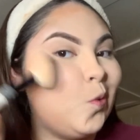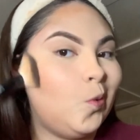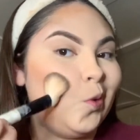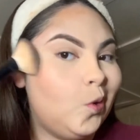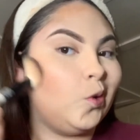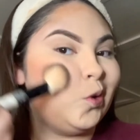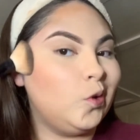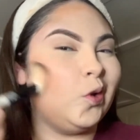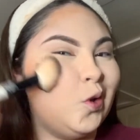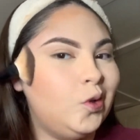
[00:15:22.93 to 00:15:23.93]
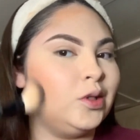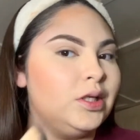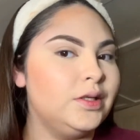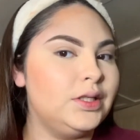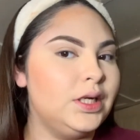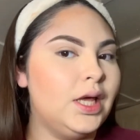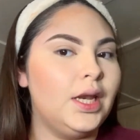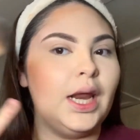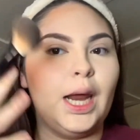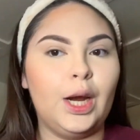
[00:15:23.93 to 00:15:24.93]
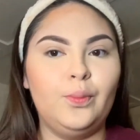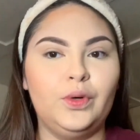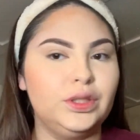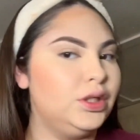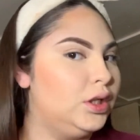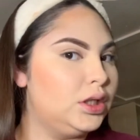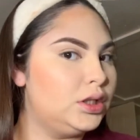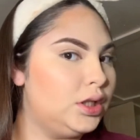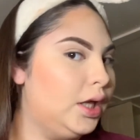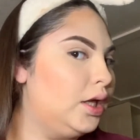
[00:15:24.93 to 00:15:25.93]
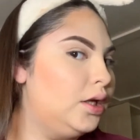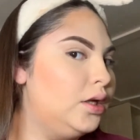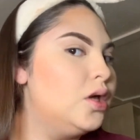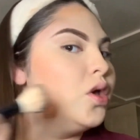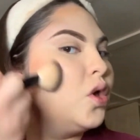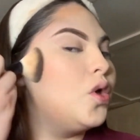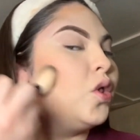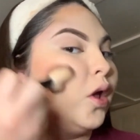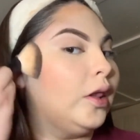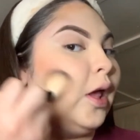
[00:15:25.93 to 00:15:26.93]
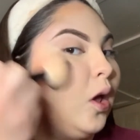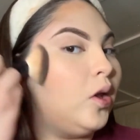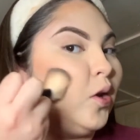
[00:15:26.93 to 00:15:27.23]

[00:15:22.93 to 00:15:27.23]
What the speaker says: And I just like that, it just gives it an airbrush look. Like, look at that.